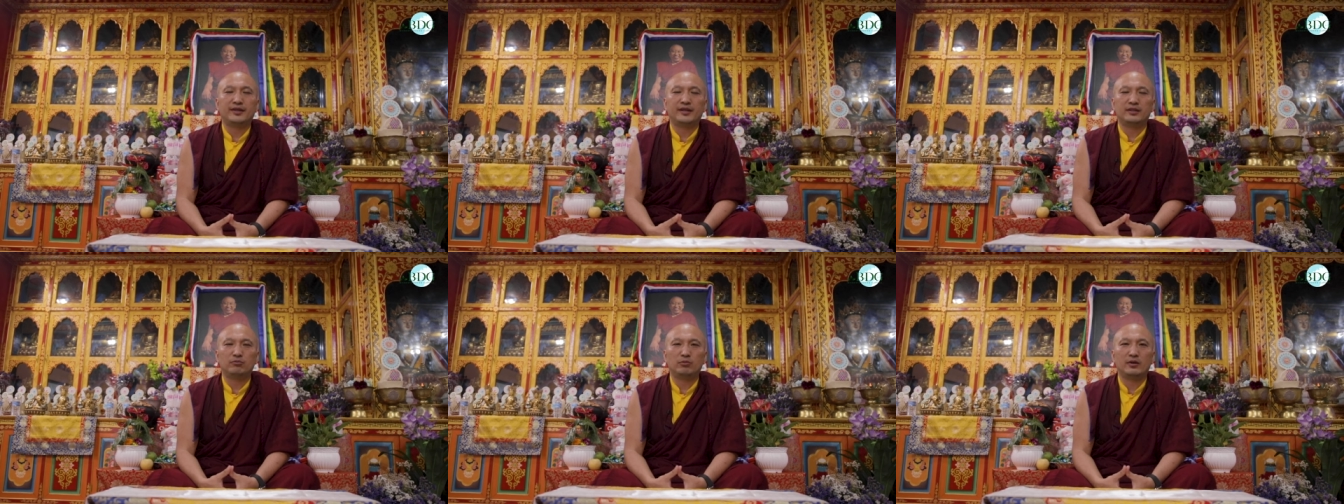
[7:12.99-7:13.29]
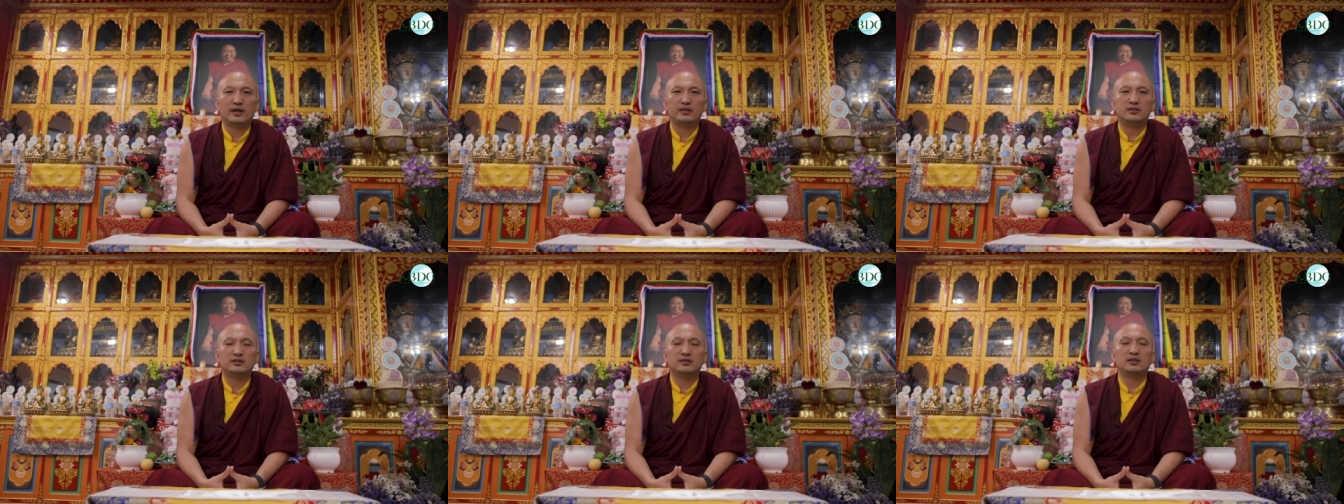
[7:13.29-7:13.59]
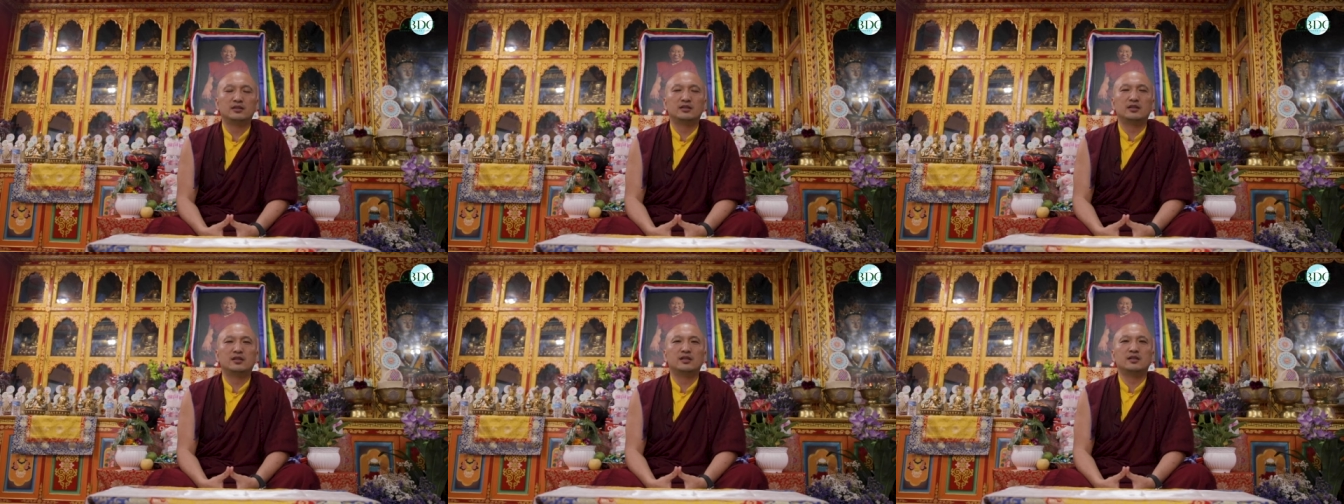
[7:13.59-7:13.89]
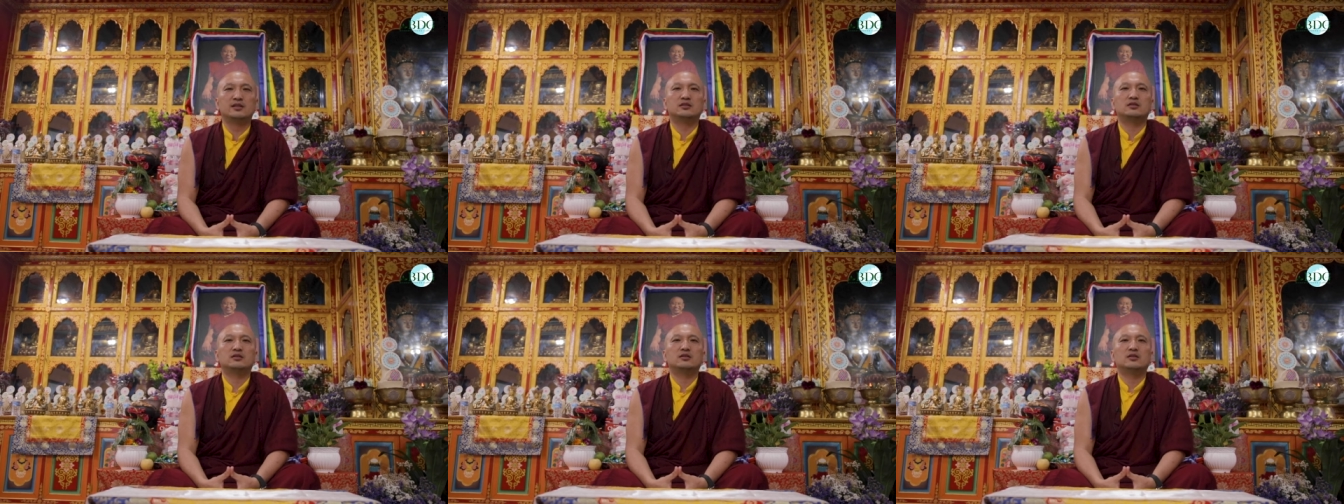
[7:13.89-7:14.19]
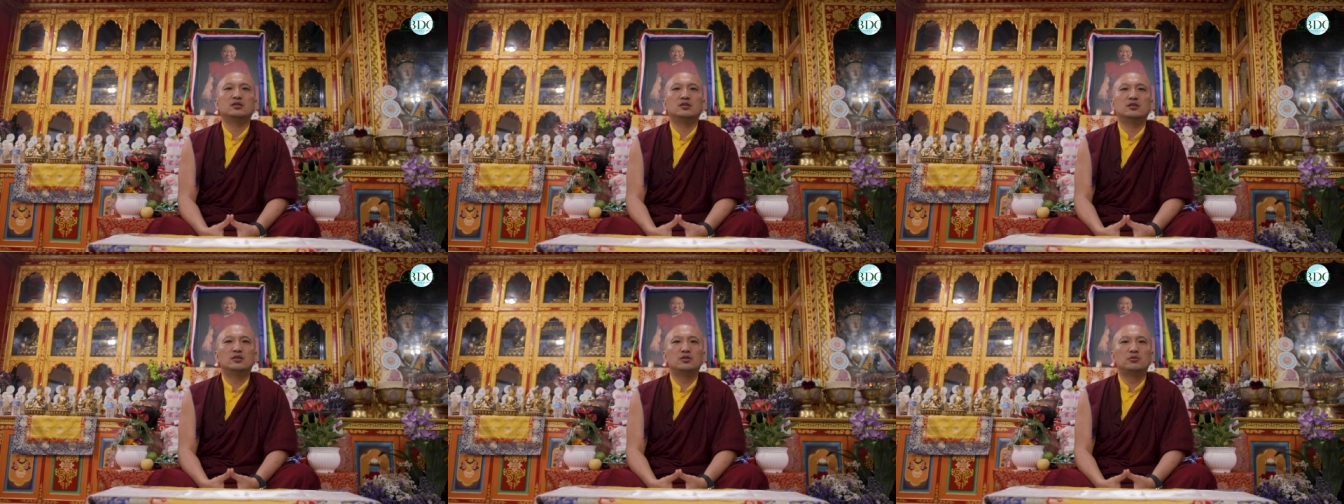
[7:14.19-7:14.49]
advising us,
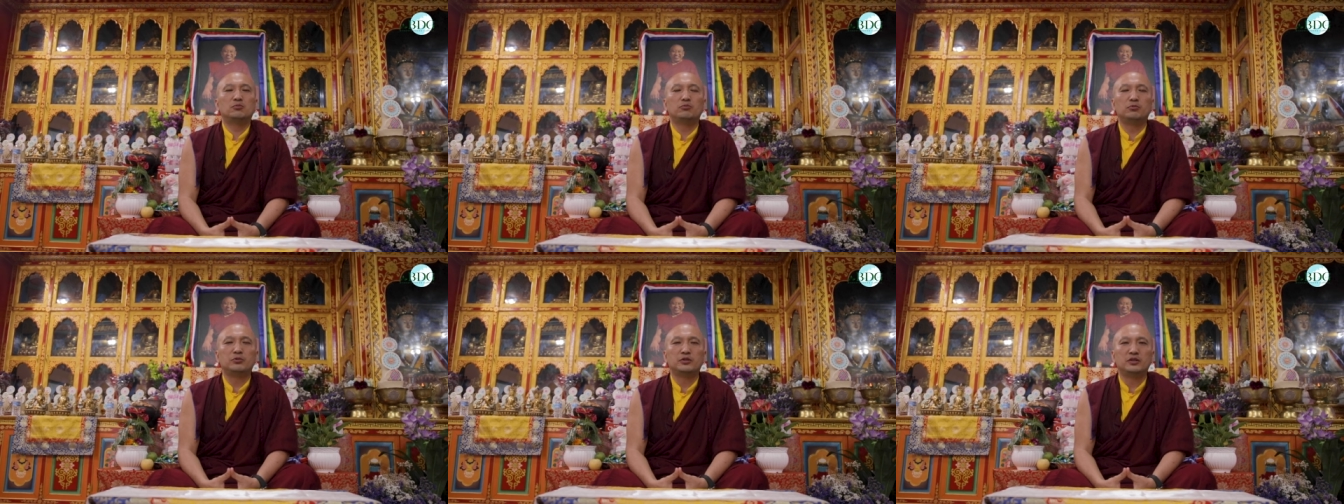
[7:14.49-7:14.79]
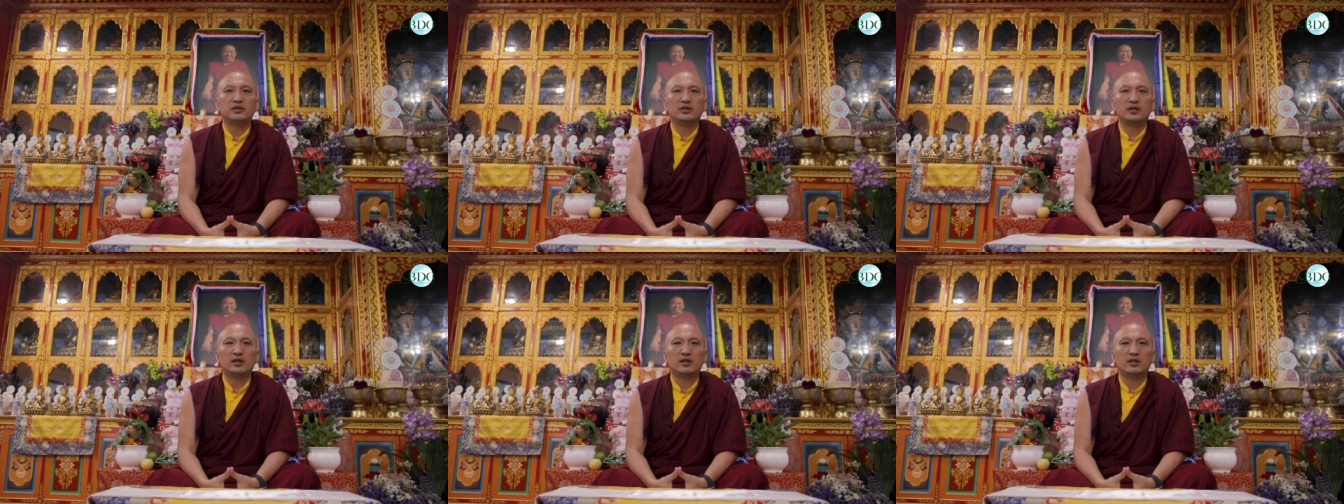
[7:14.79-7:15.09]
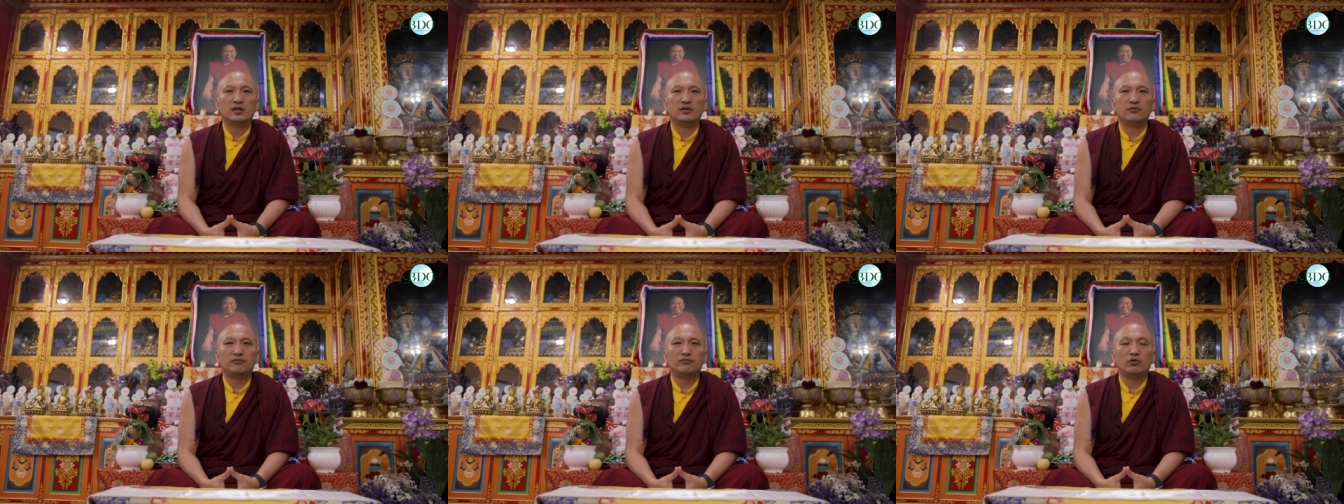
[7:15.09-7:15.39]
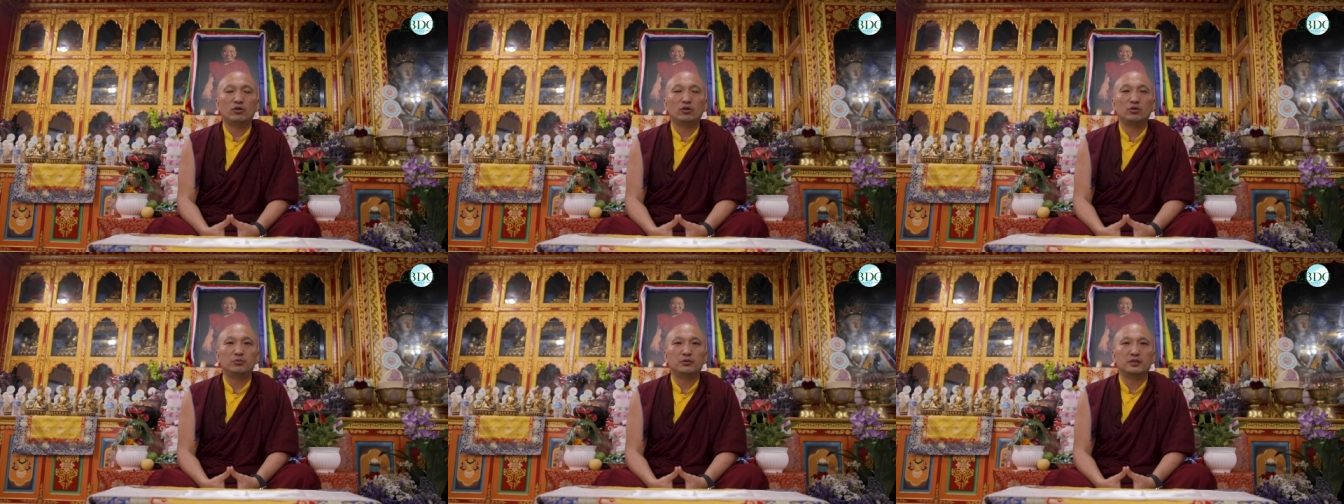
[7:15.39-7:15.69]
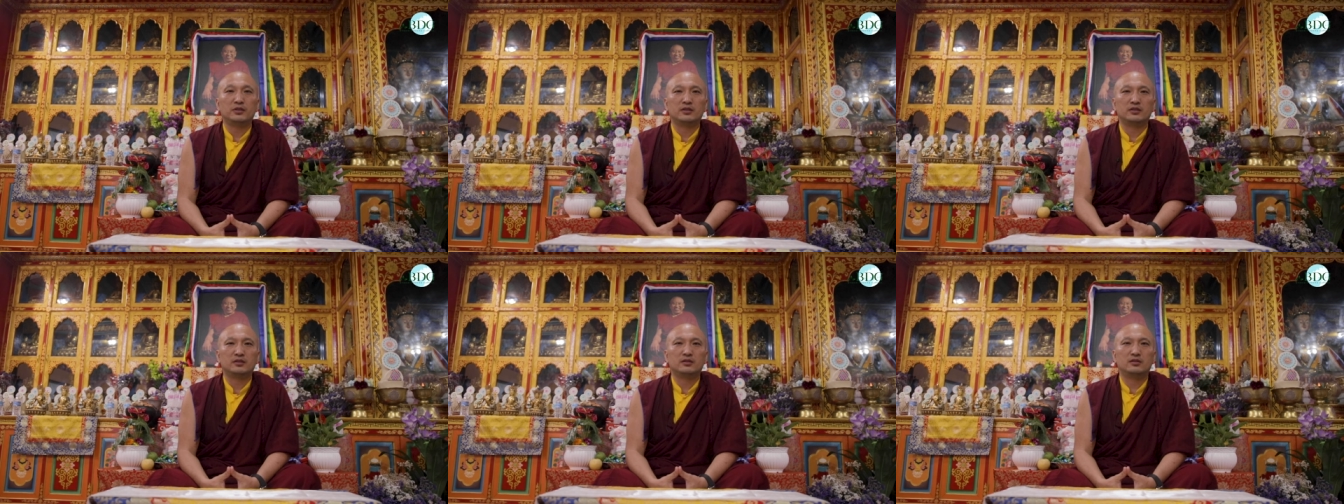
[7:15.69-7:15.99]
we are
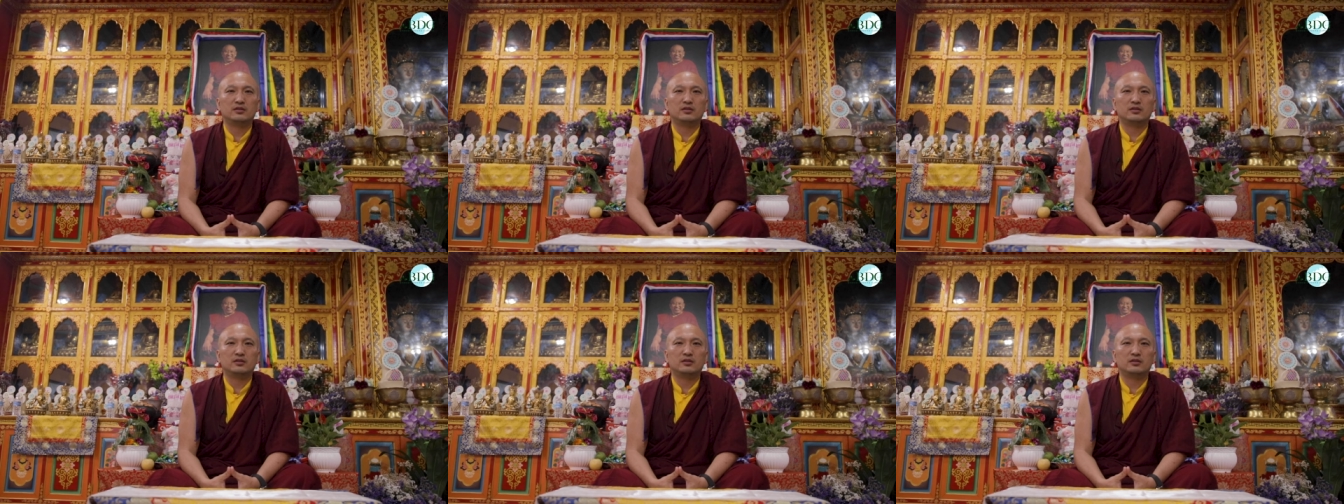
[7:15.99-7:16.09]
following